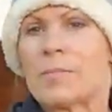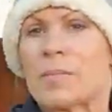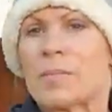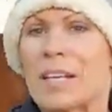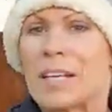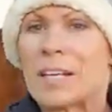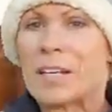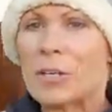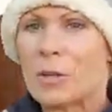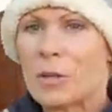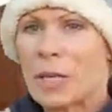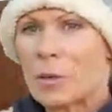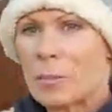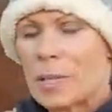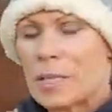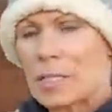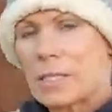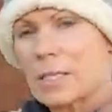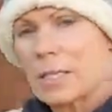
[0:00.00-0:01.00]
And I know that'll
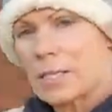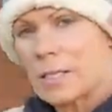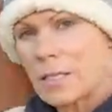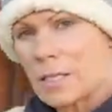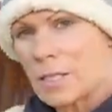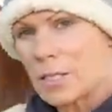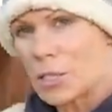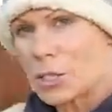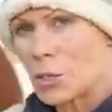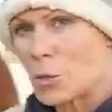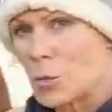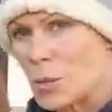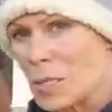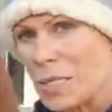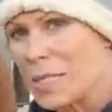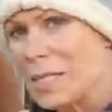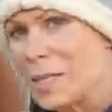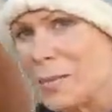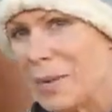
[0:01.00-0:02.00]
make sense to
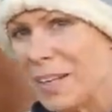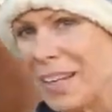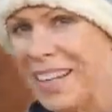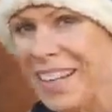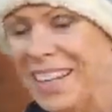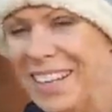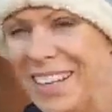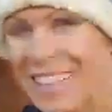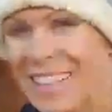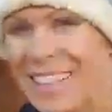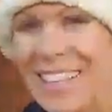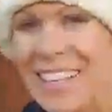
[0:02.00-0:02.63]
Susan, but